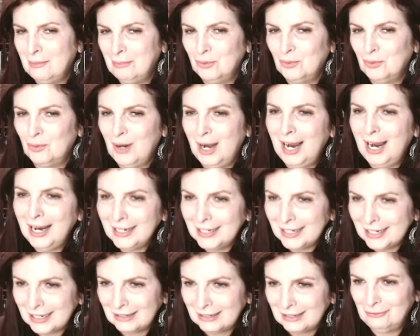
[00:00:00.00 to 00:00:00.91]

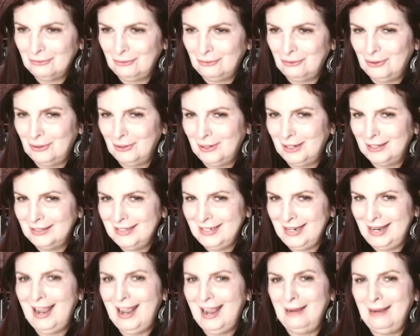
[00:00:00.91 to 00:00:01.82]
writing for a
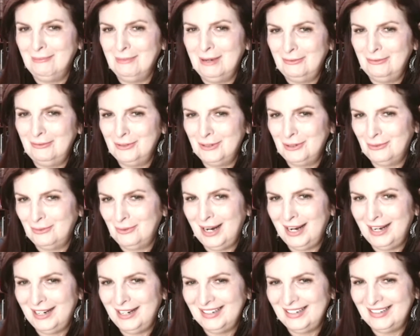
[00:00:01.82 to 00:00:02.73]
time after
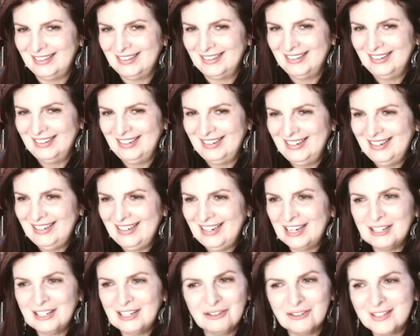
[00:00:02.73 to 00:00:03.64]
writing.
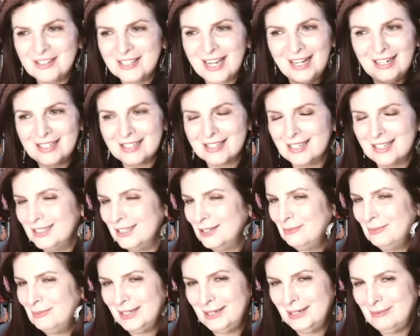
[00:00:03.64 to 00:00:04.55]
Can you tell us a
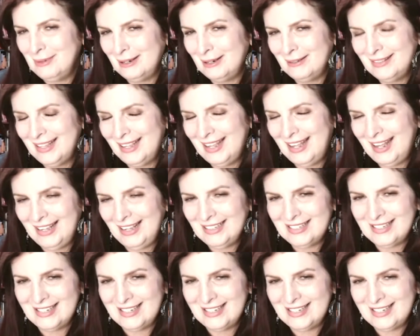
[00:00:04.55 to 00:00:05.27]
little bit about that?